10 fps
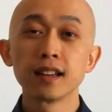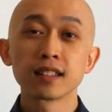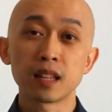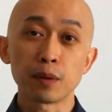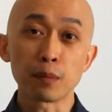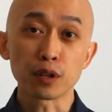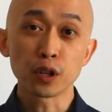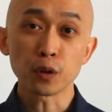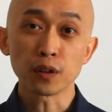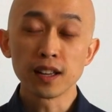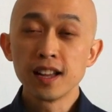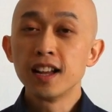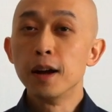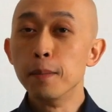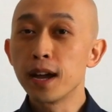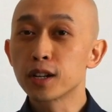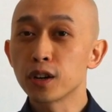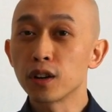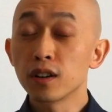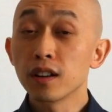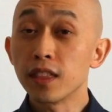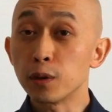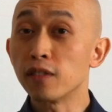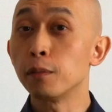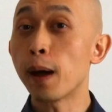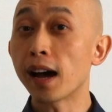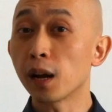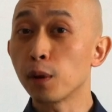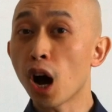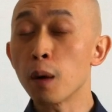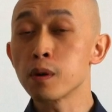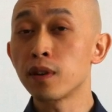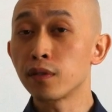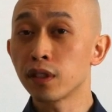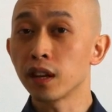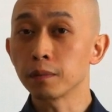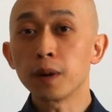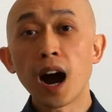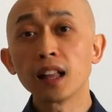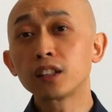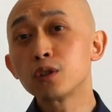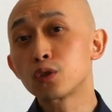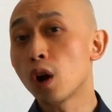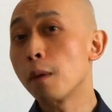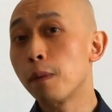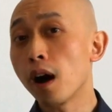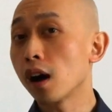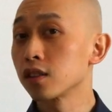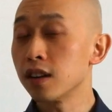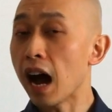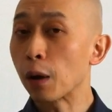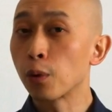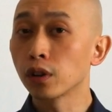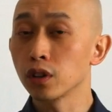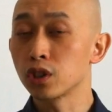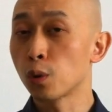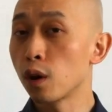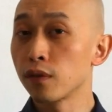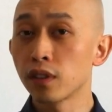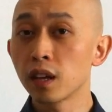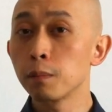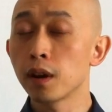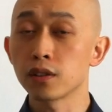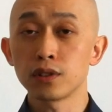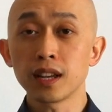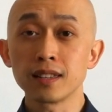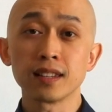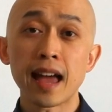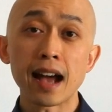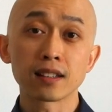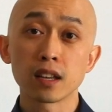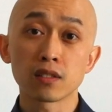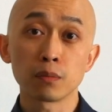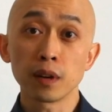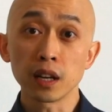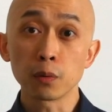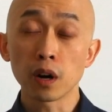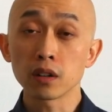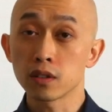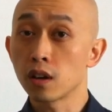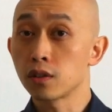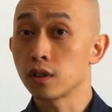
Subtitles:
Step number 2, make sure that you have a backup copy of everything. I like to use Dropbox and iWork to store everything because they're easy to access from anywhere as long